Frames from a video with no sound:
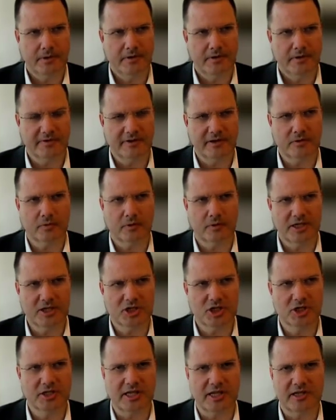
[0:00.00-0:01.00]
in a
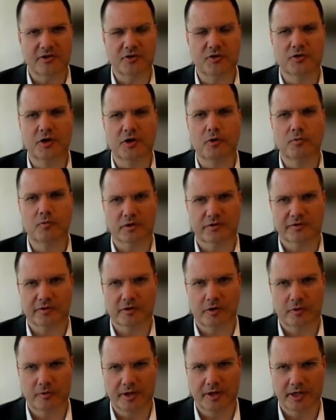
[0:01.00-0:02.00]
situation that you know
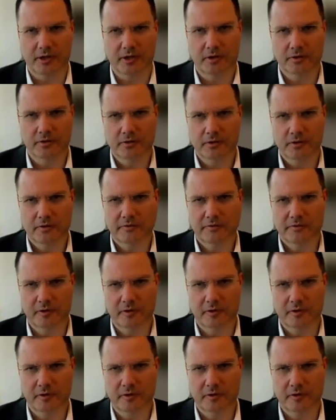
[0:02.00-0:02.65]
what's going on.